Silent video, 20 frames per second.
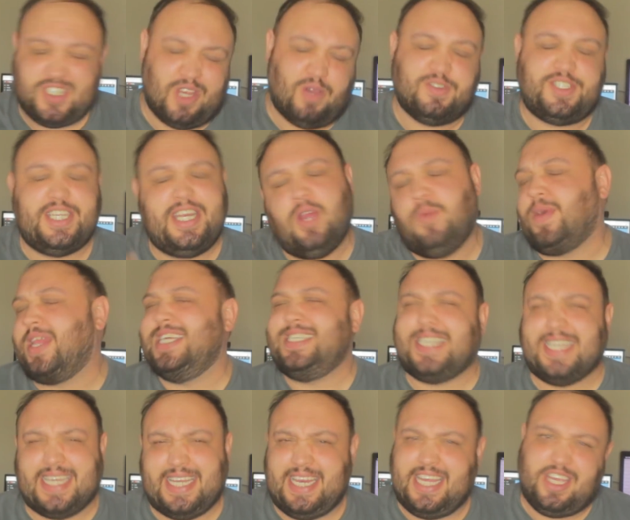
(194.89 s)
So she didn't really
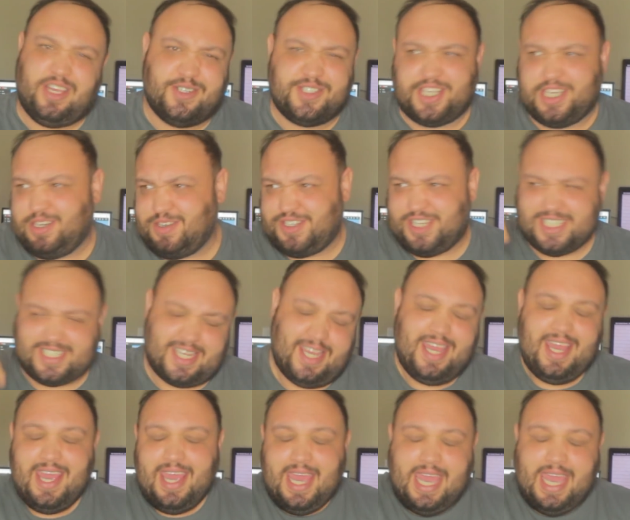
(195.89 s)
delete it. Usually you just